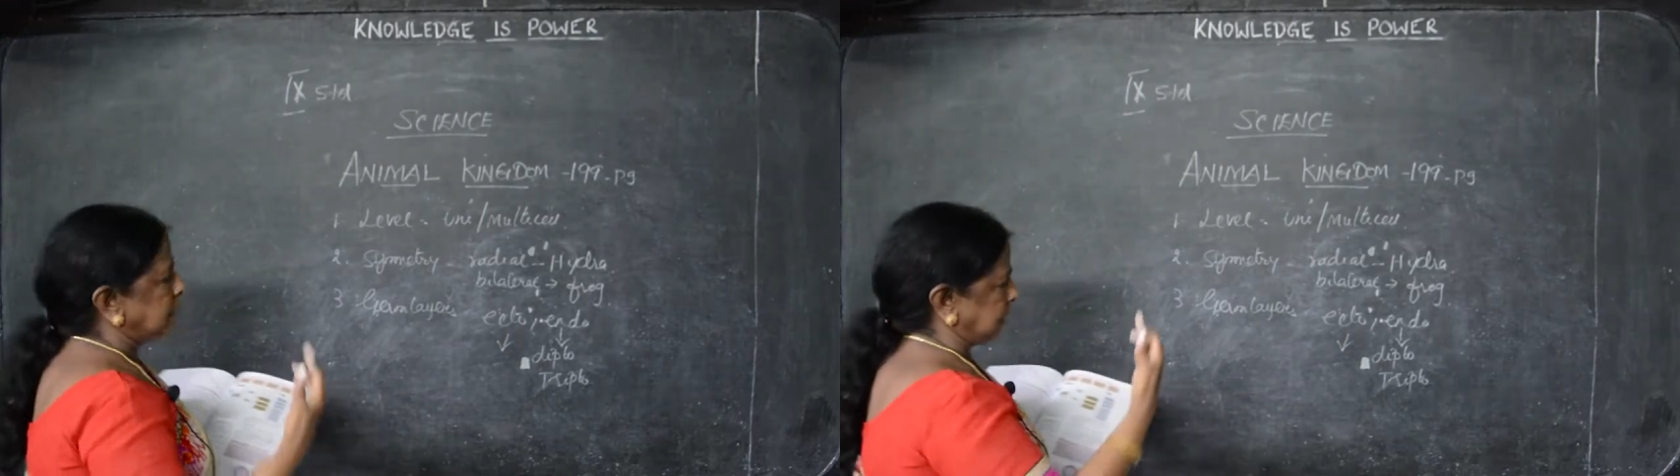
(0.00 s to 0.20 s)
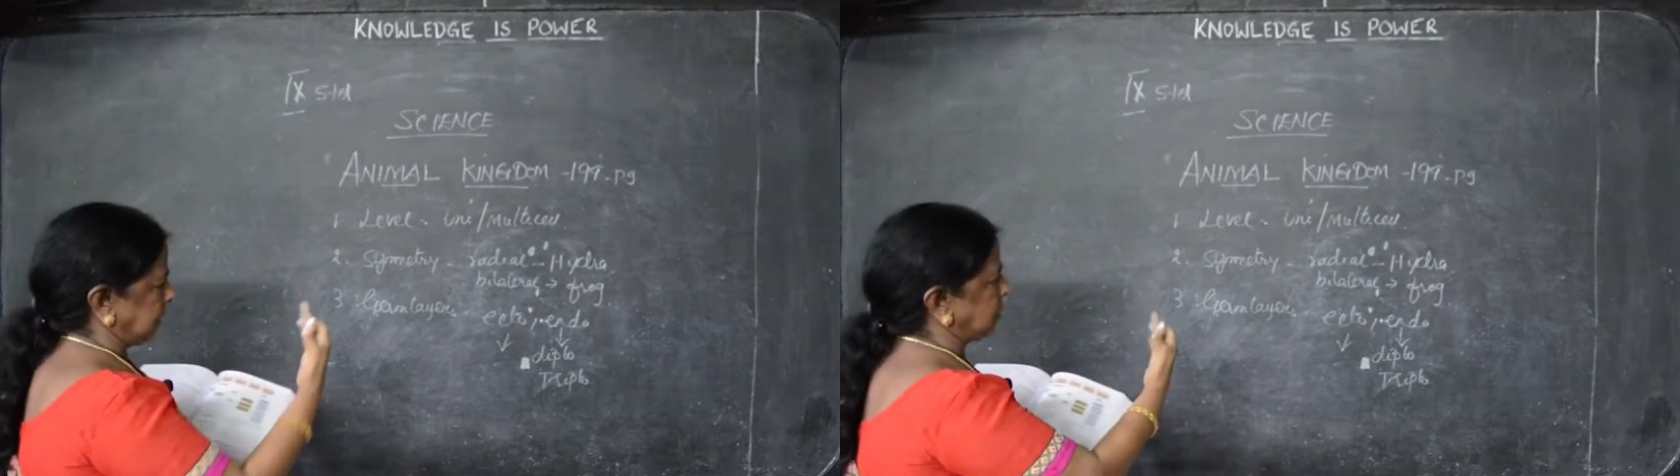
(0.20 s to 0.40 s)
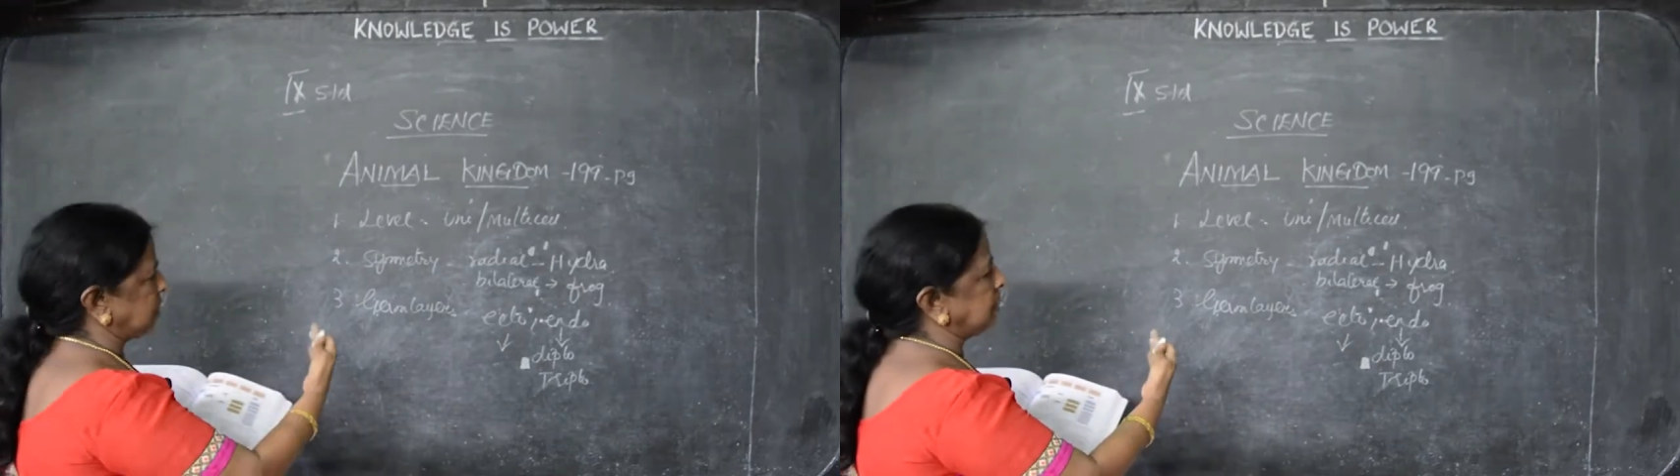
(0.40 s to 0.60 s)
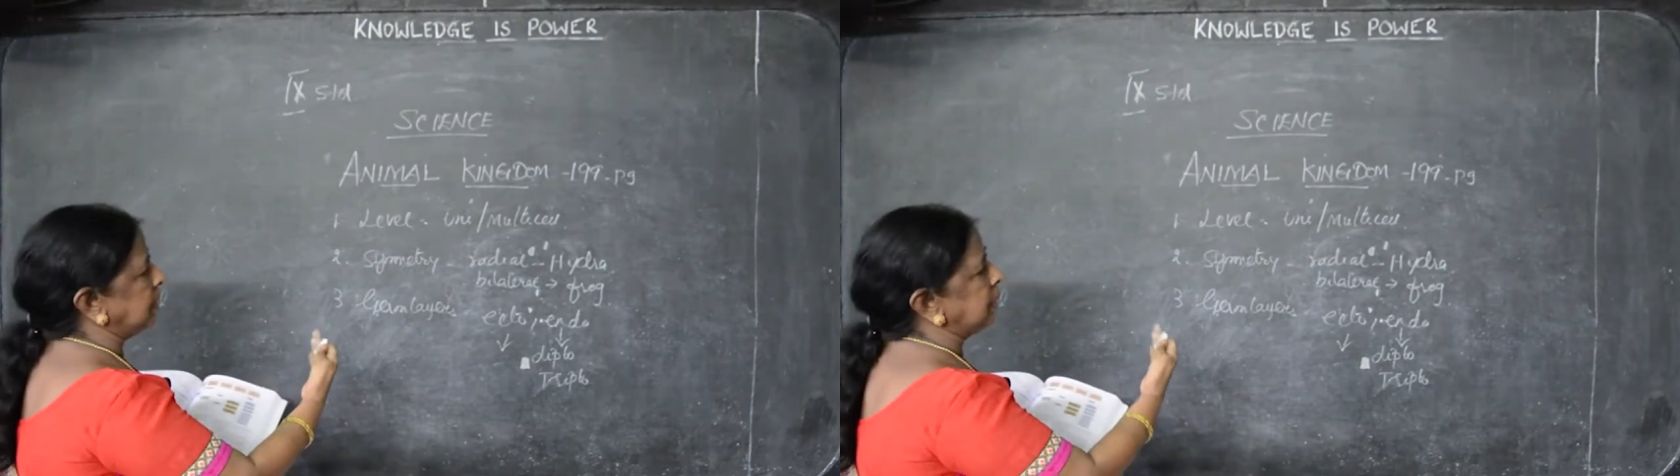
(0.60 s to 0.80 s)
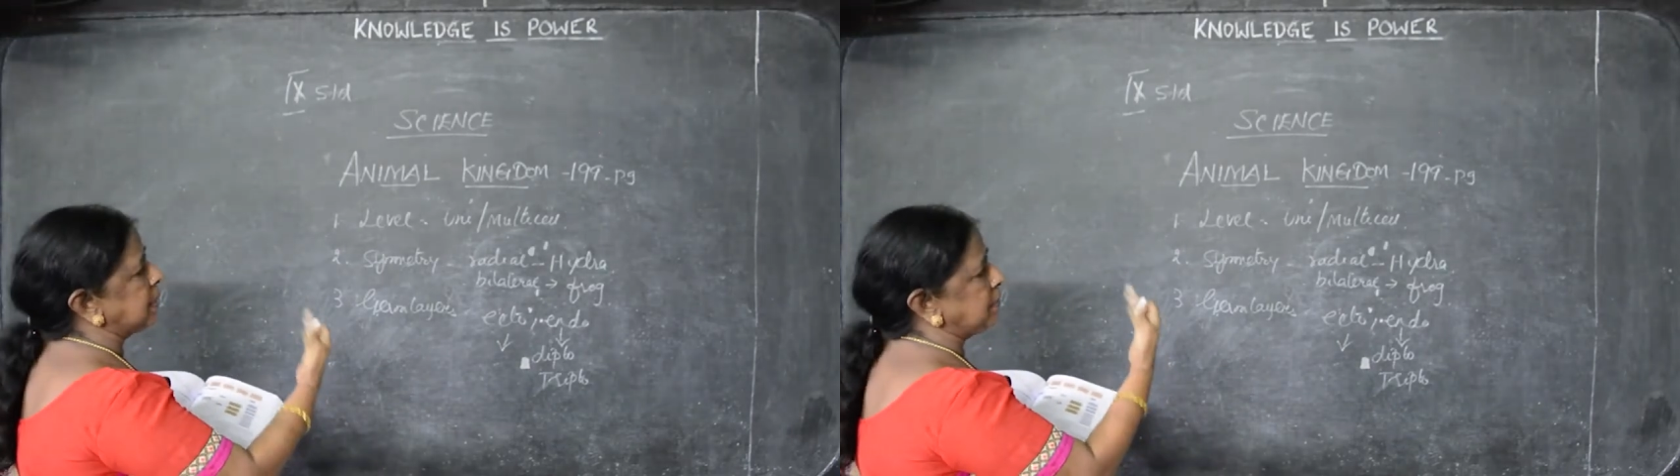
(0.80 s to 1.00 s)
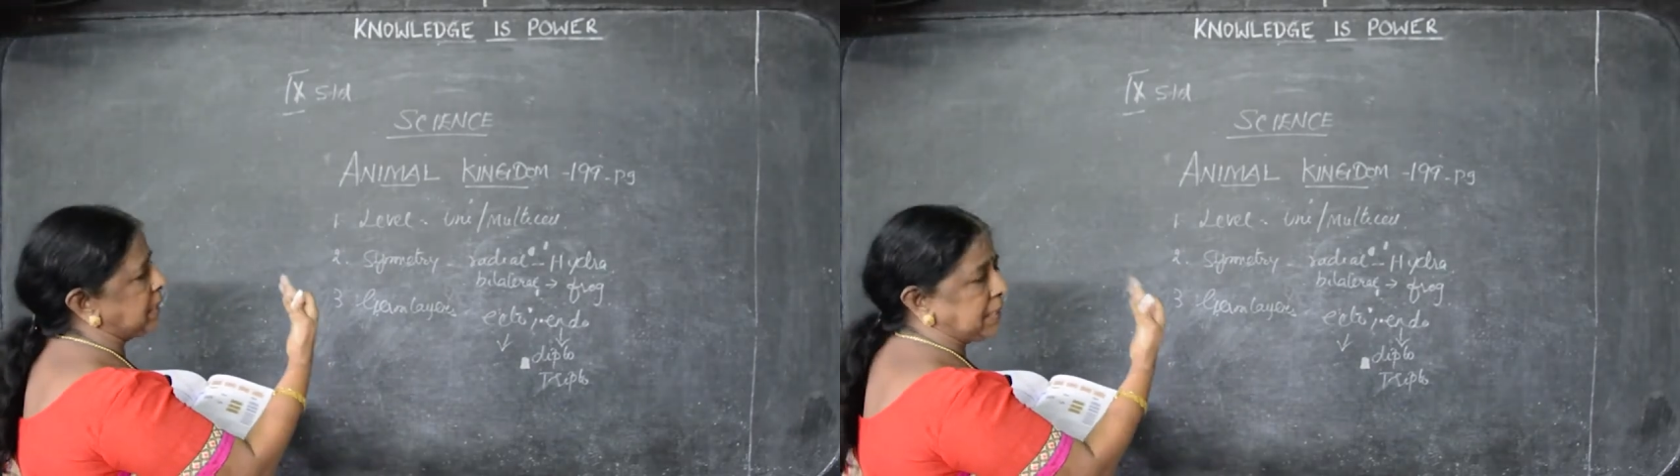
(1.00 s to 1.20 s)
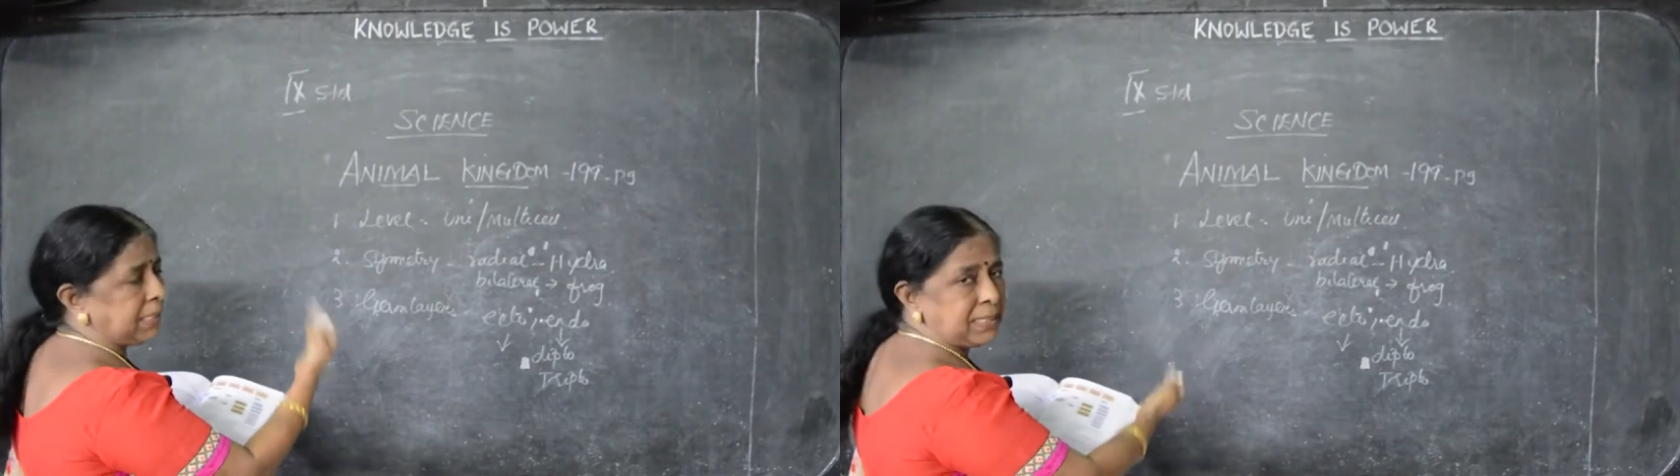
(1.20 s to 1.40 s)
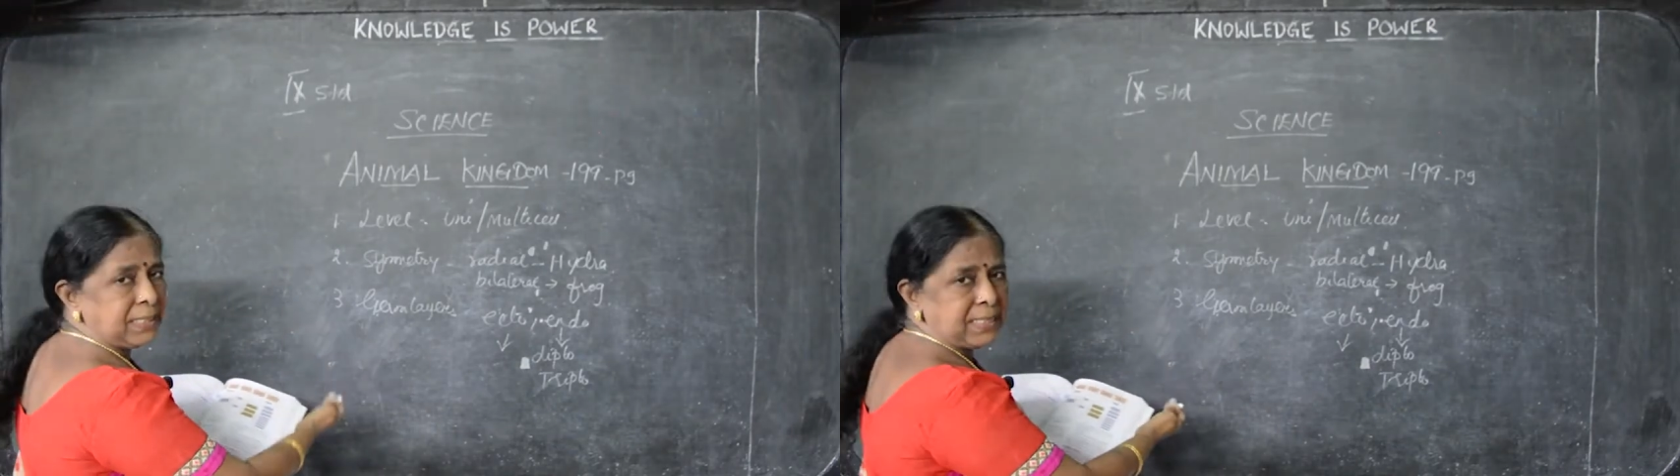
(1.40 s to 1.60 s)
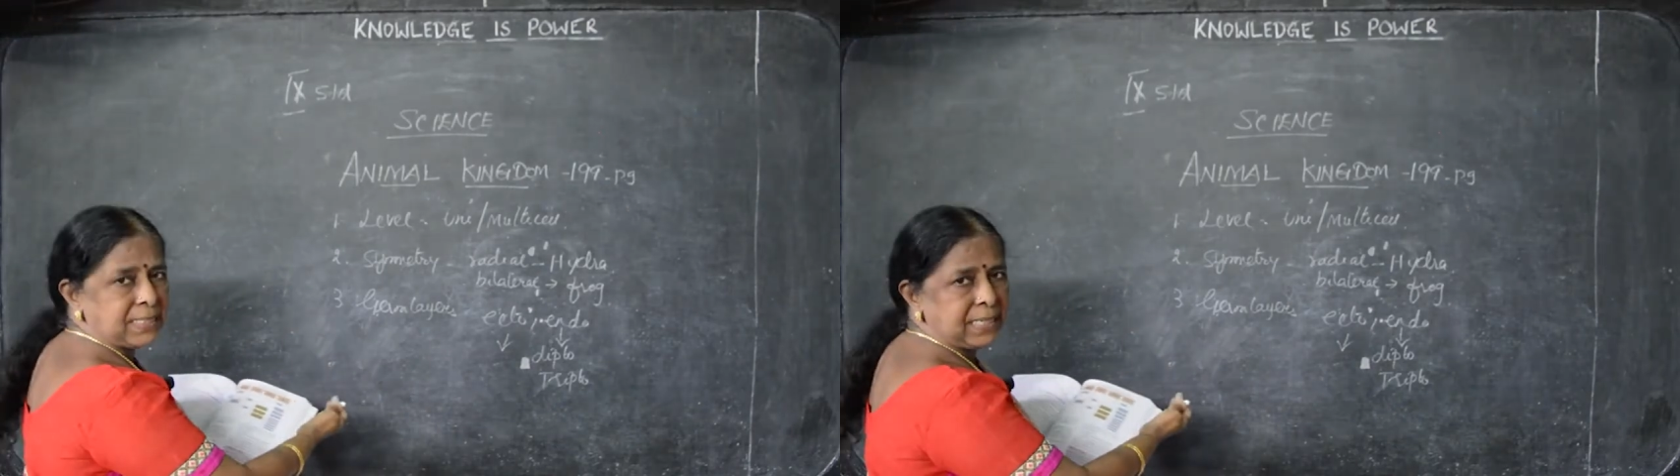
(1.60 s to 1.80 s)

structure that is either, either it is